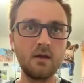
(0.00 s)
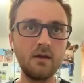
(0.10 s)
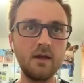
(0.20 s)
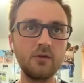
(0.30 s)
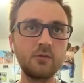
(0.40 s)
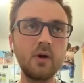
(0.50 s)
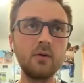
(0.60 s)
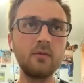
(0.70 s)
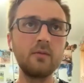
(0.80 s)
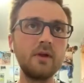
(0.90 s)
Yeah, it was
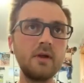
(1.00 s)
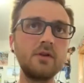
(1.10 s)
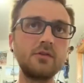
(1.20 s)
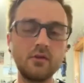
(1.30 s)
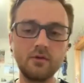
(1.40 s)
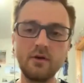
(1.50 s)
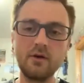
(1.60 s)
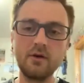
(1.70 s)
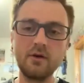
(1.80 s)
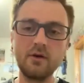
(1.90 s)
probably, so
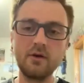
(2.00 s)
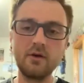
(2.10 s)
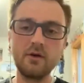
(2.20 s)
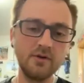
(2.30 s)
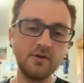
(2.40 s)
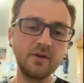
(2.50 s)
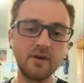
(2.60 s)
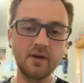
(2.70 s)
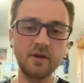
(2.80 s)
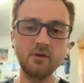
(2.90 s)
in hill climbing, it's a little
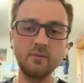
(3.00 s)
bit weird.